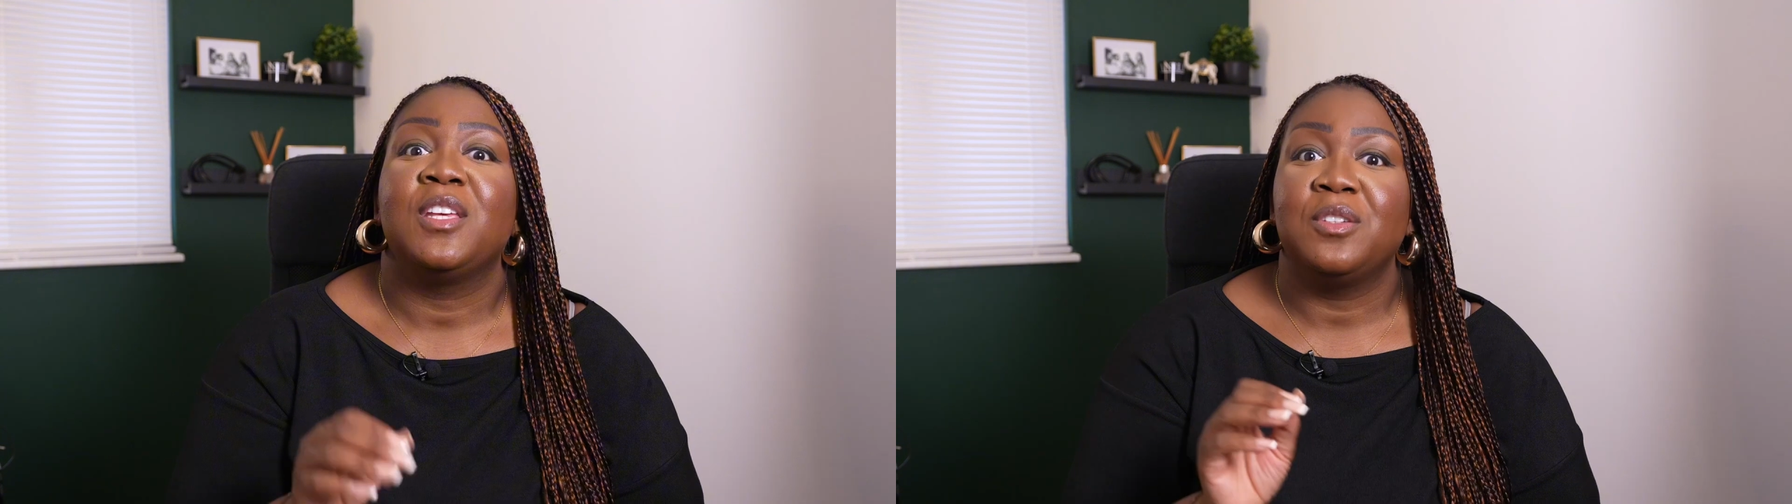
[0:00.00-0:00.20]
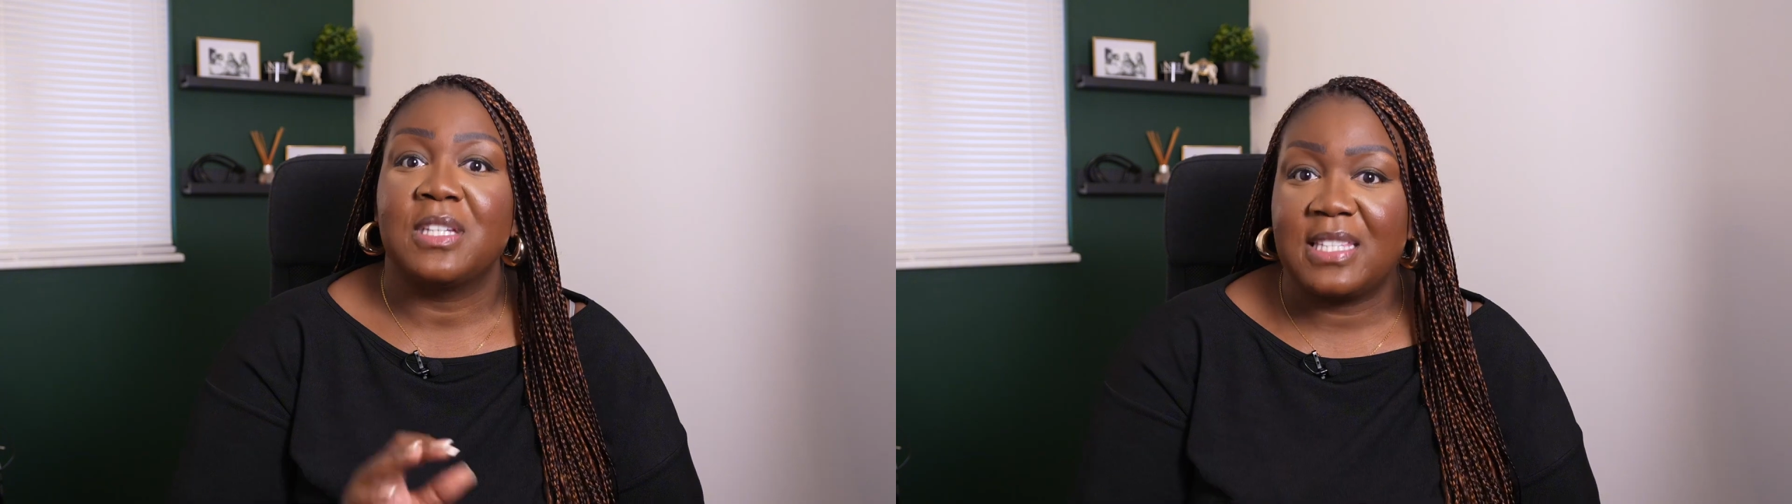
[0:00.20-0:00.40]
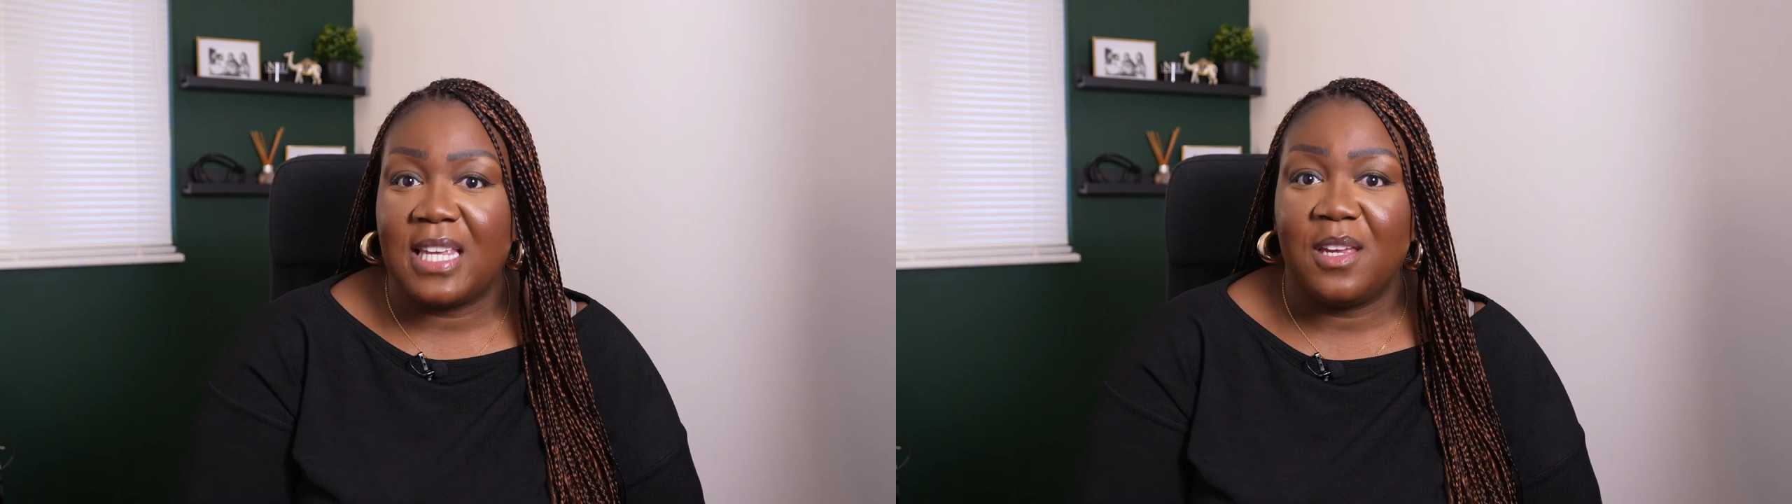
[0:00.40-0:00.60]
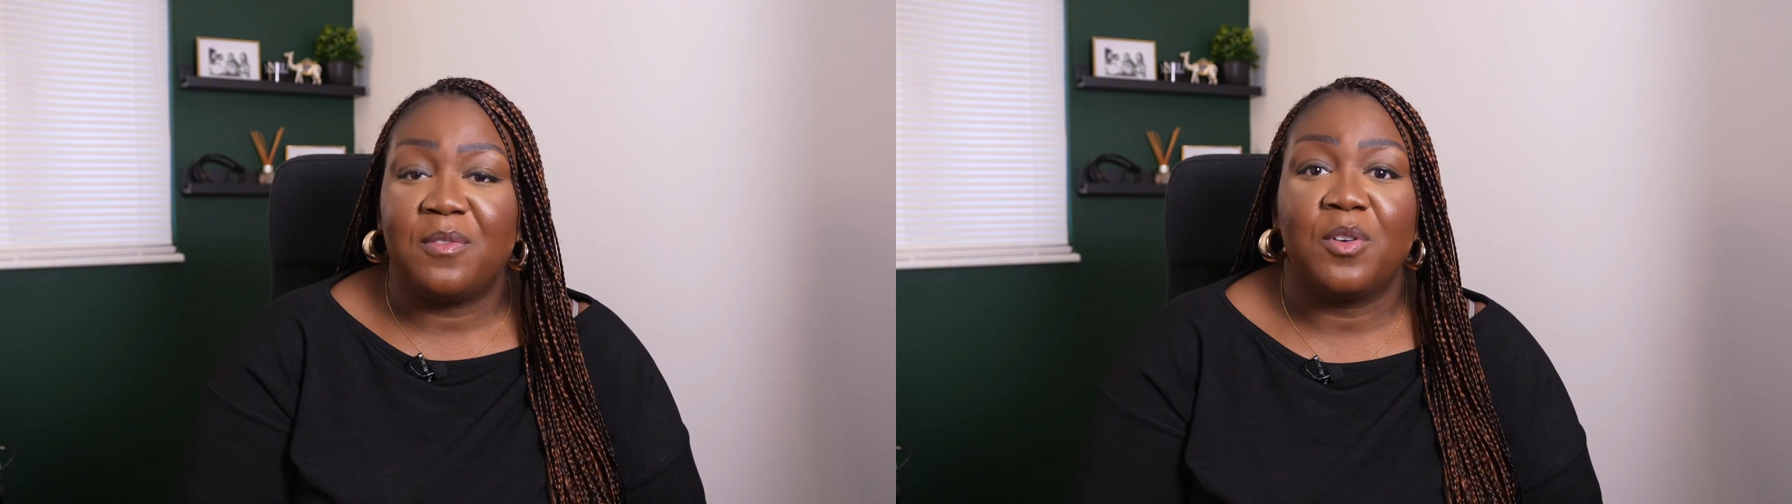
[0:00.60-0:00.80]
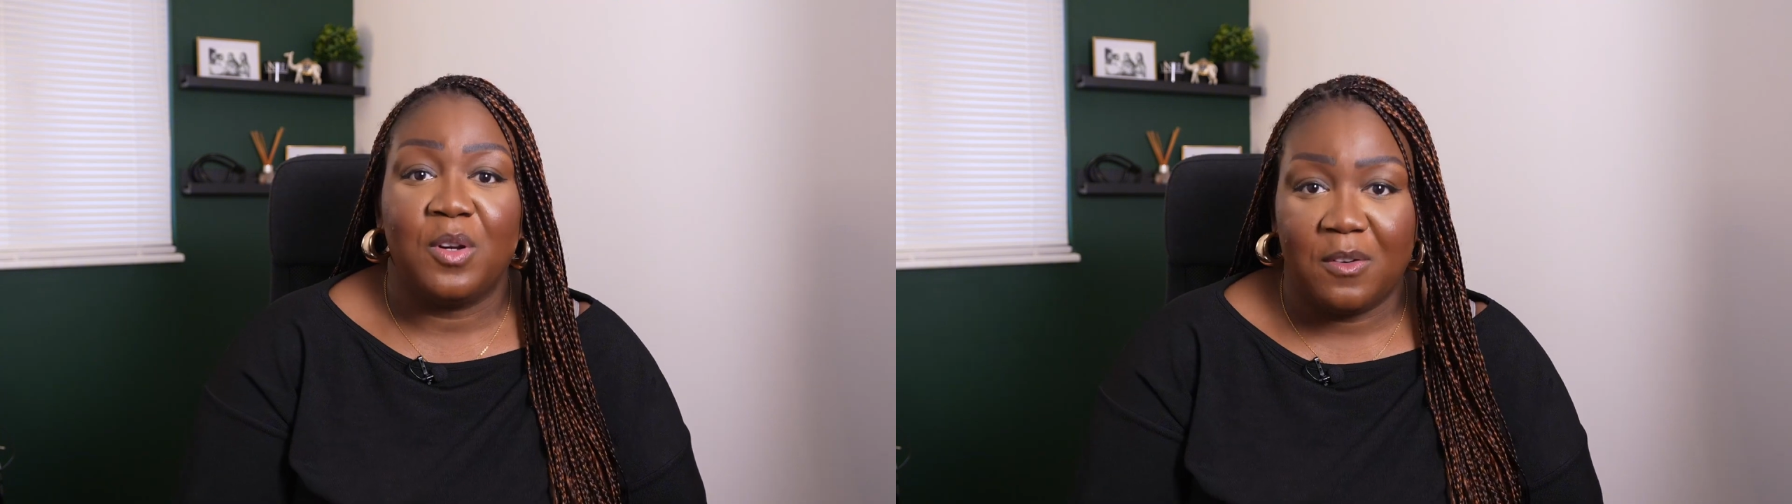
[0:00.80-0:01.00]
you could sell it
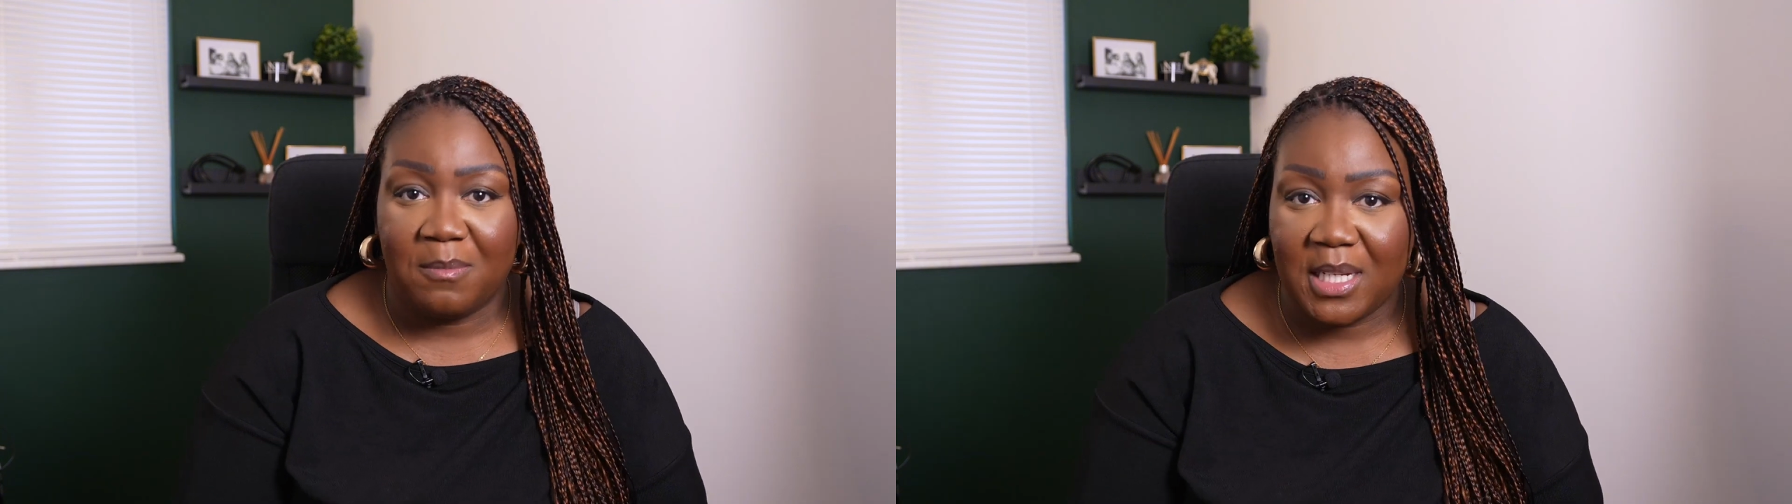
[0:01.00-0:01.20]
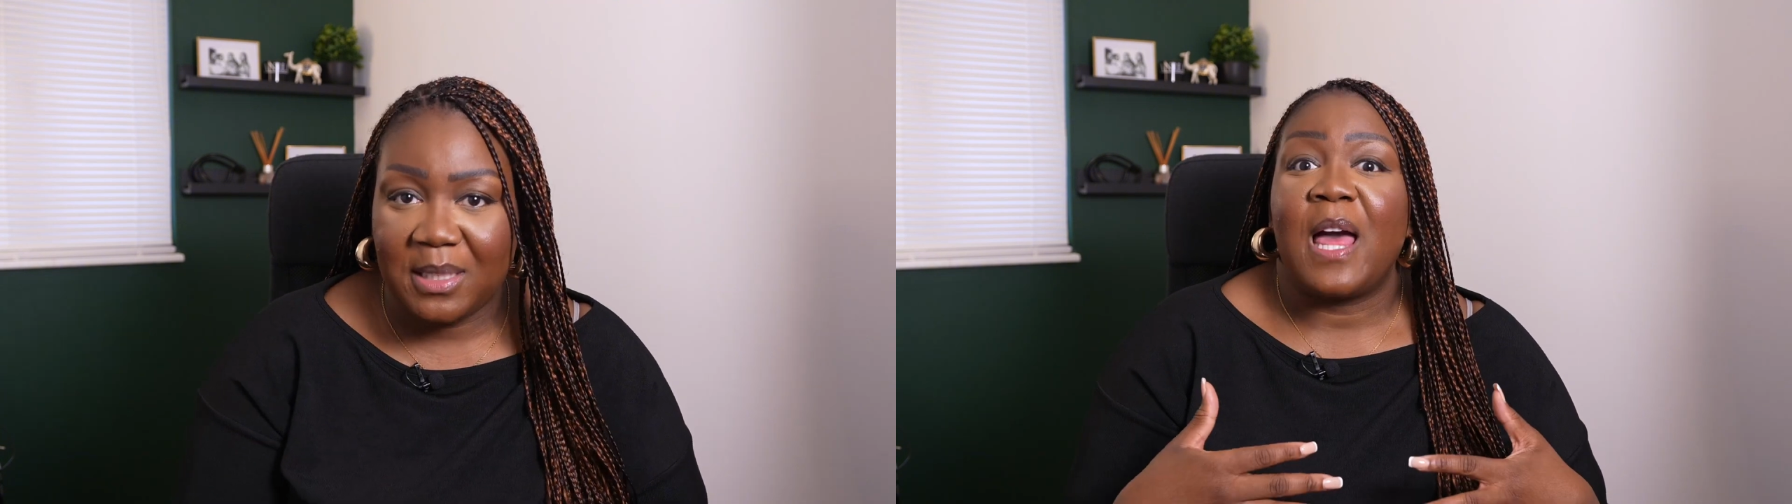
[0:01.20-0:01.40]
for a lot of money.